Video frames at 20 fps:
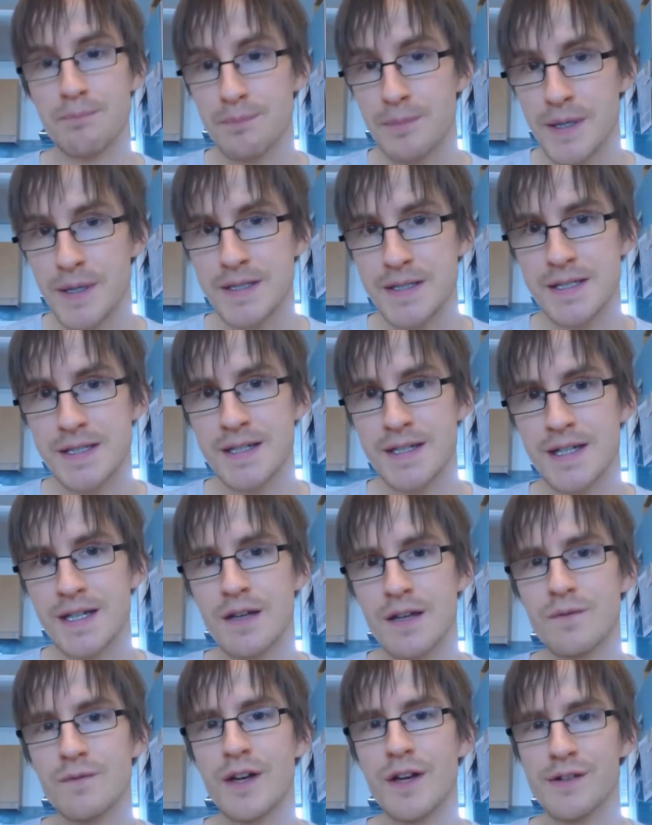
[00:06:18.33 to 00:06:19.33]
But
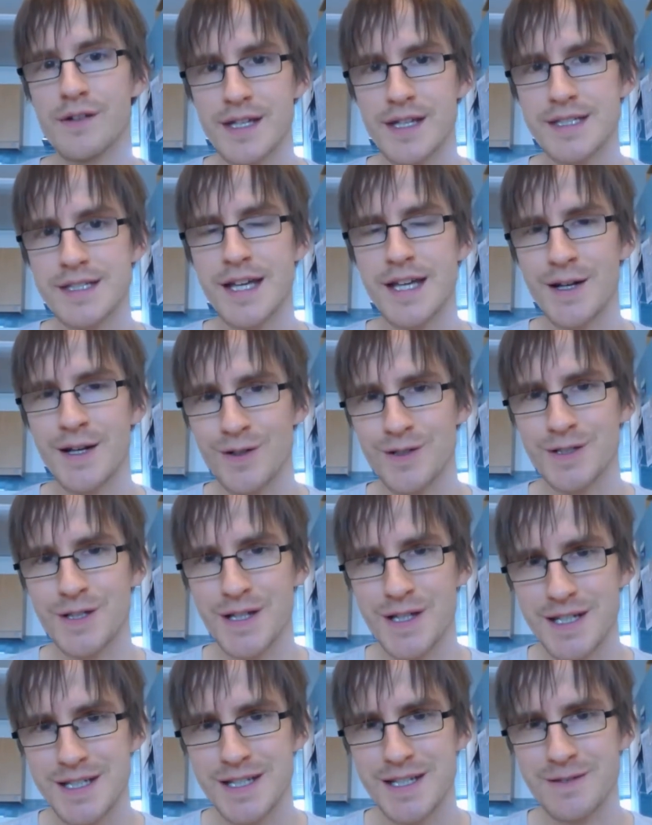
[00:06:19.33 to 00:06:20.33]
there is an
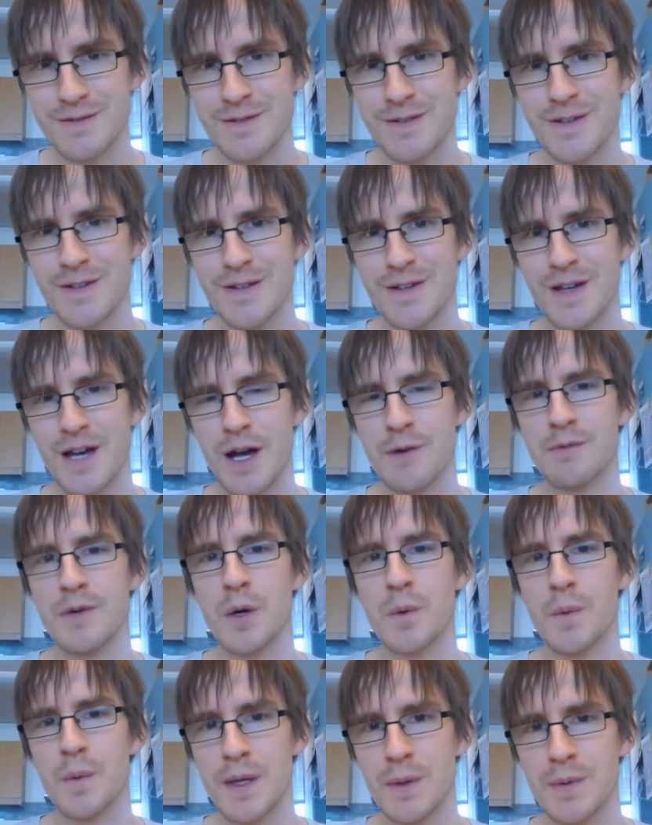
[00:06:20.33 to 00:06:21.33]
alternative and
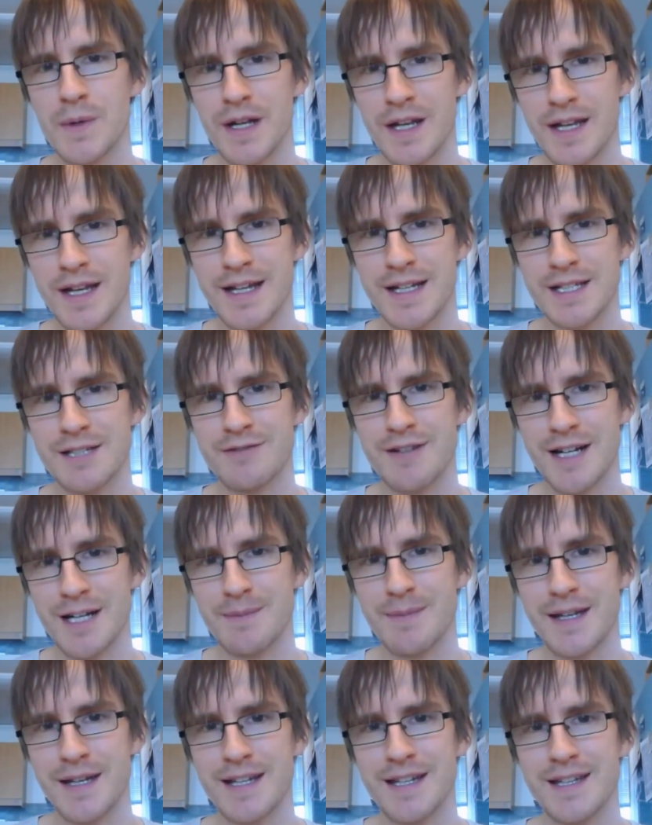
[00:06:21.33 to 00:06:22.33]
what we would like to
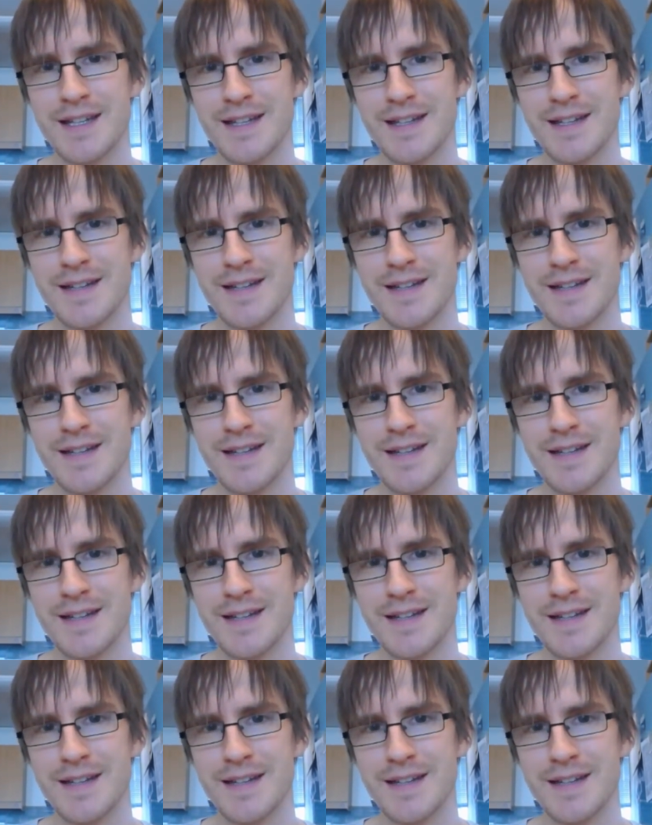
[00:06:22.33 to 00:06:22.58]
recommend.